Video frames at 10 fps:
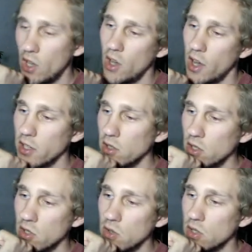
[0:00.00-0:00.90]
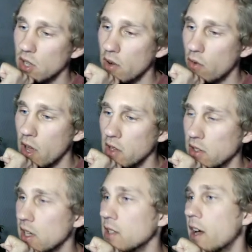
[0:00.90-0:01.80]
I guess I'll just use set right and
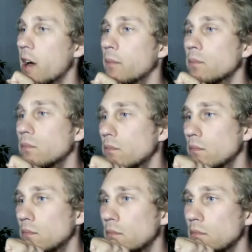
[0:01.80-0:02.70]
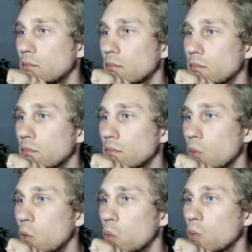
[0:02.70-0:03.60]
set top. Ooh.